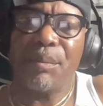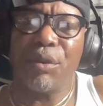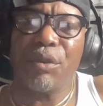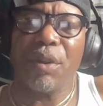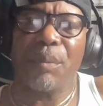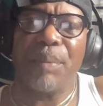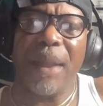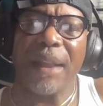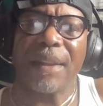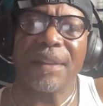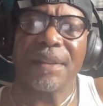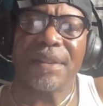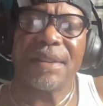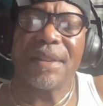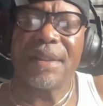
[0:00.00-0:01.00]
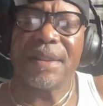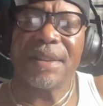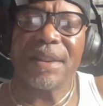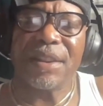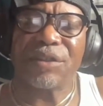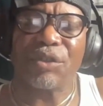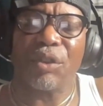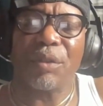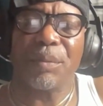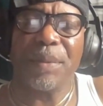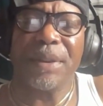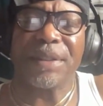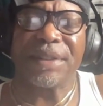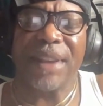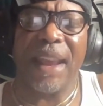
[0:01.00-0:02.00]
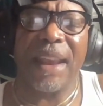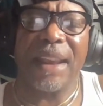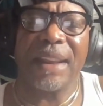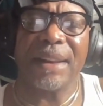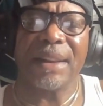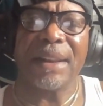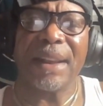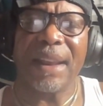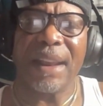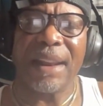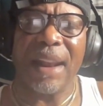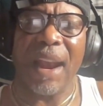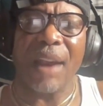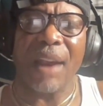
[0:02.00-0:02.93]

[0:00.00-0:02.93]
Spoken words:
Buda Baker is going to be staying in